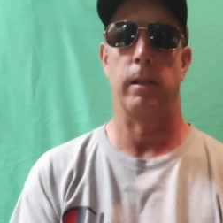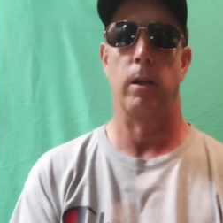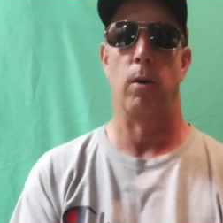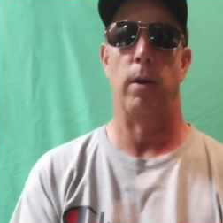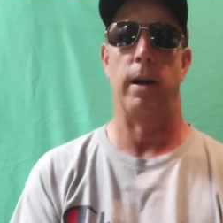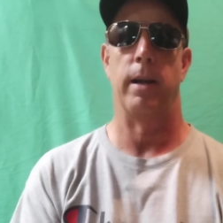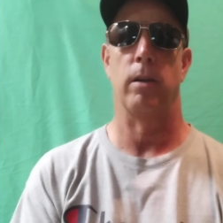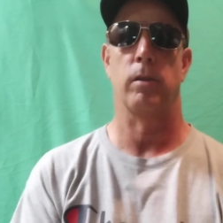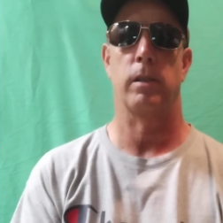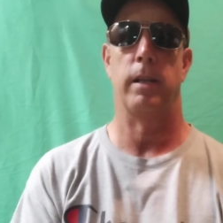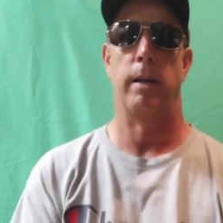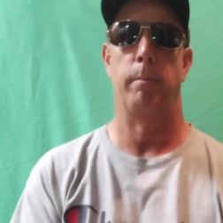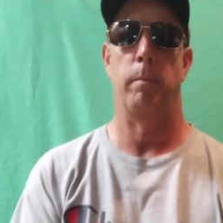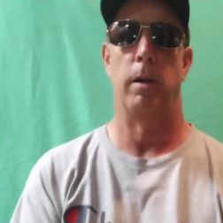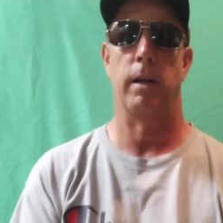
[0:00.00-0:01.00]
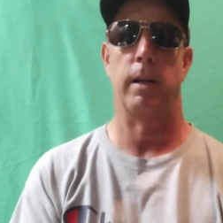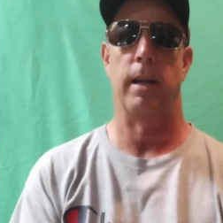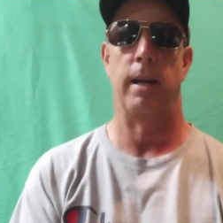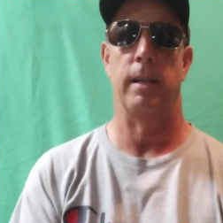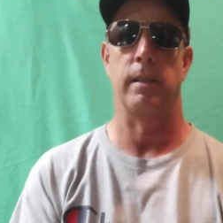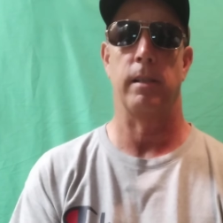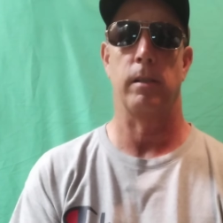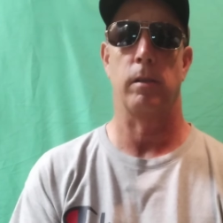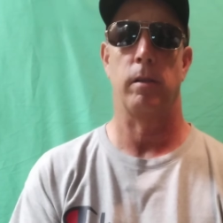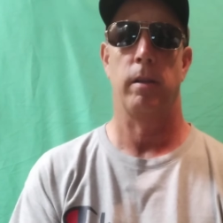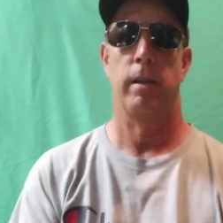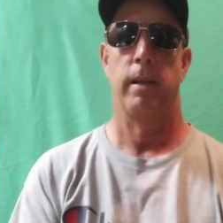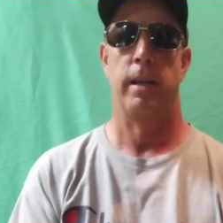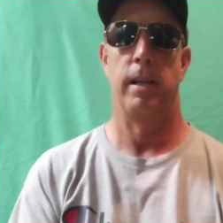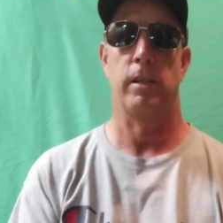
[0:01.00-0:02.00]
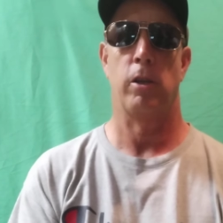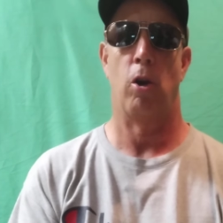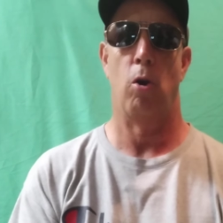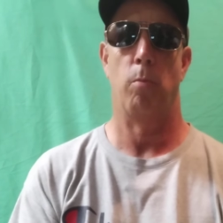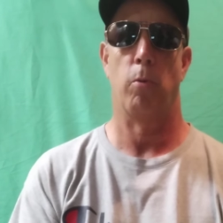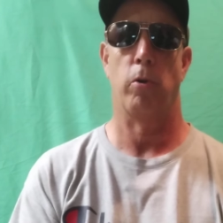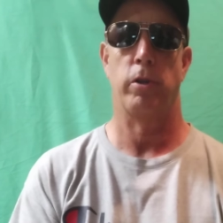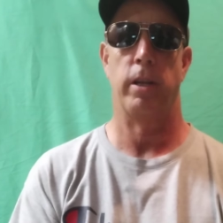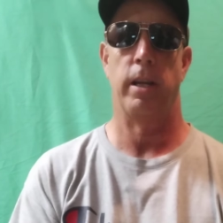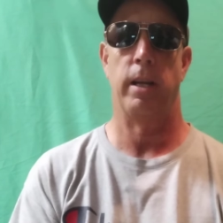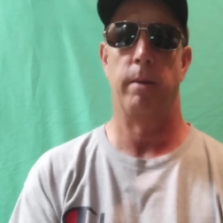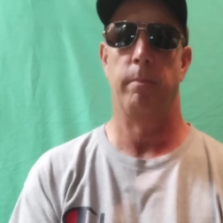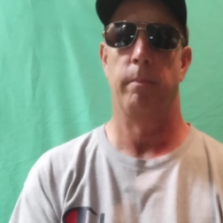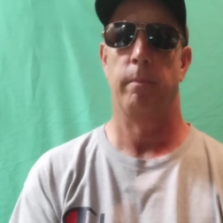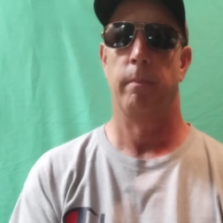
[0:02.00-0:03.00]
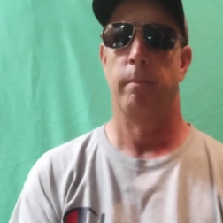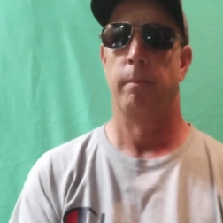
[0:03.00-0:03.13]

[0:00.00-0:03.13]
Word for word: the Ohio State Buckeyes, his, his homer team.